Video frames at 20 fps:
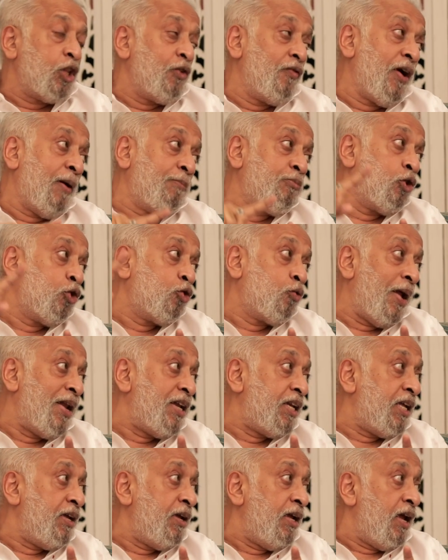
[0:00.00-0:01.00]
the way up to
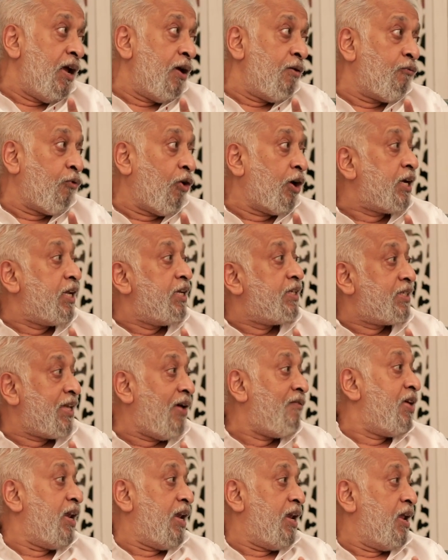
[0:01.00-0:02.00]

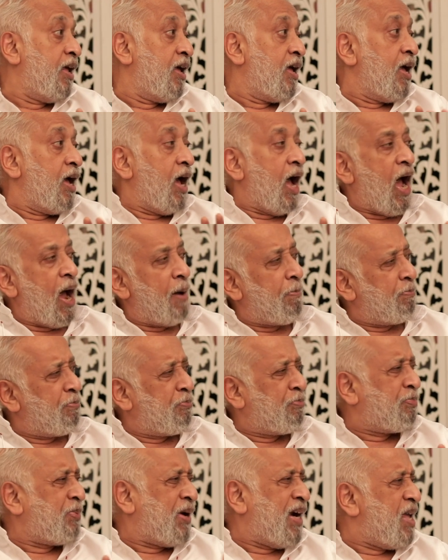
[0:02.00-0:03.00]
2047 are
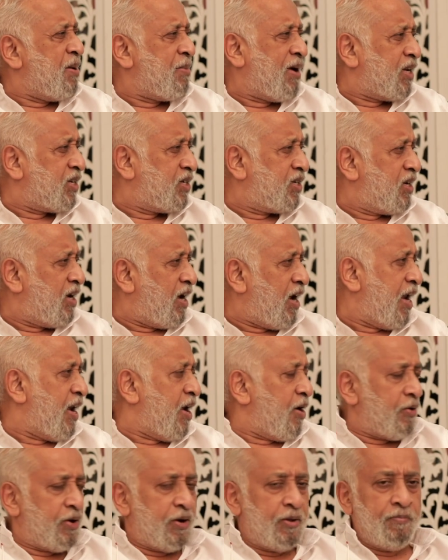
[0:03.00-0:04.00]
pretty much laid
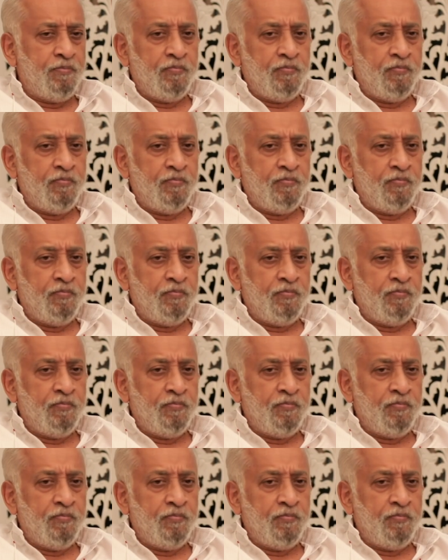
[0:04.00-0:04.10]
out.